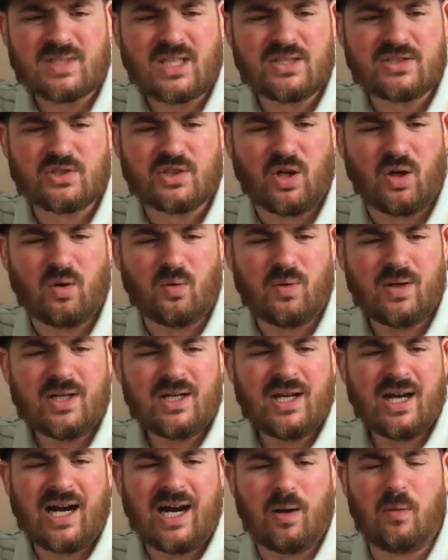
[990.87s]
So
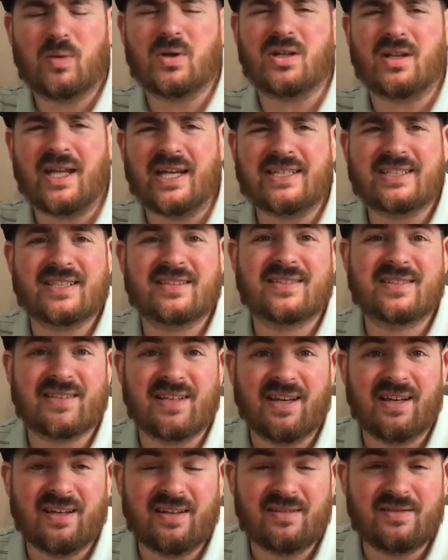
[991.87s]
I would have liked
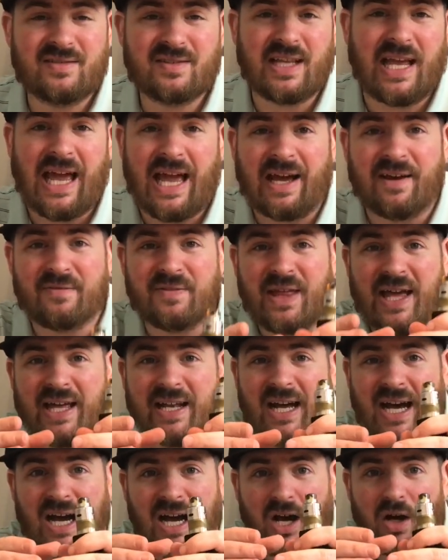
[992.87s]
to have
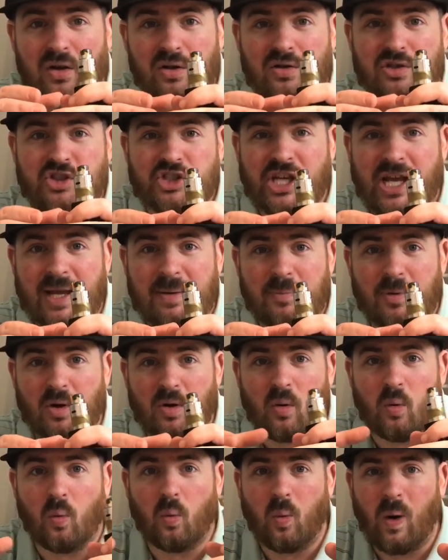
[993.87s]
that outer
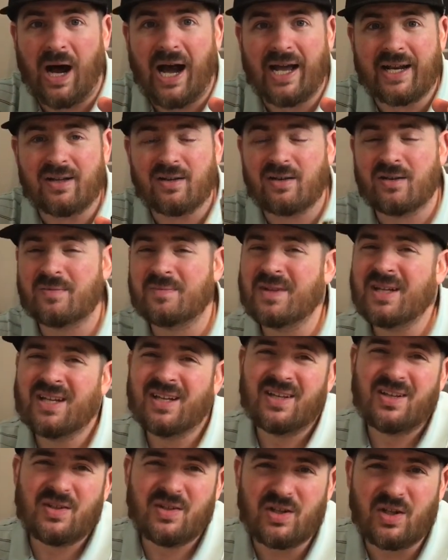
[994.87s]
chamber wider.
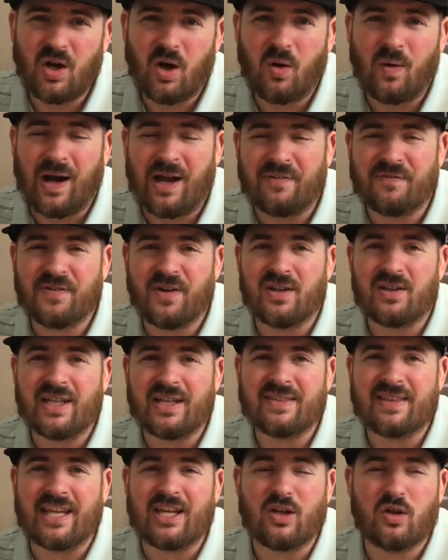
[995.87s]
You know, I felt
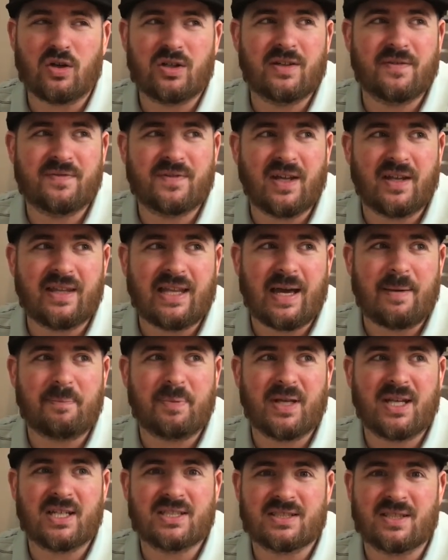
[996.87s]
like they couldn't have done that
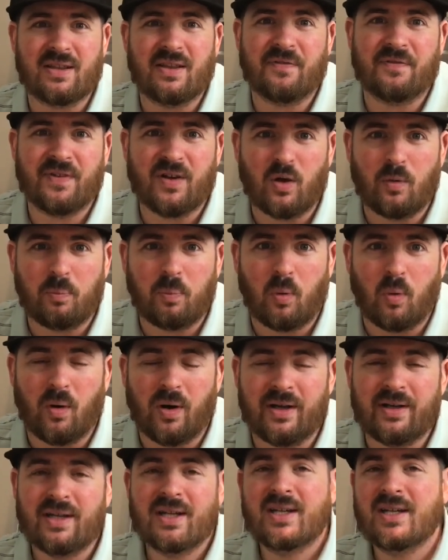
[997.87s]
because of the fill
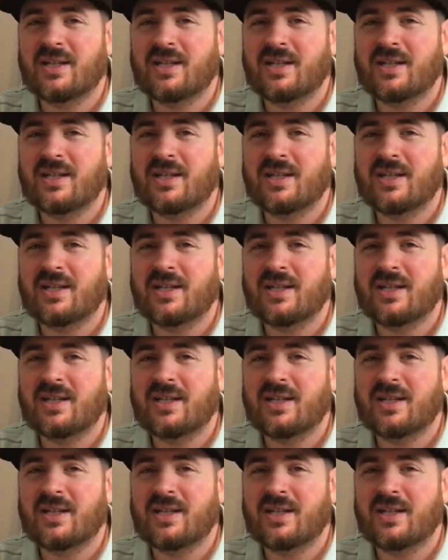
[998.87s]
port.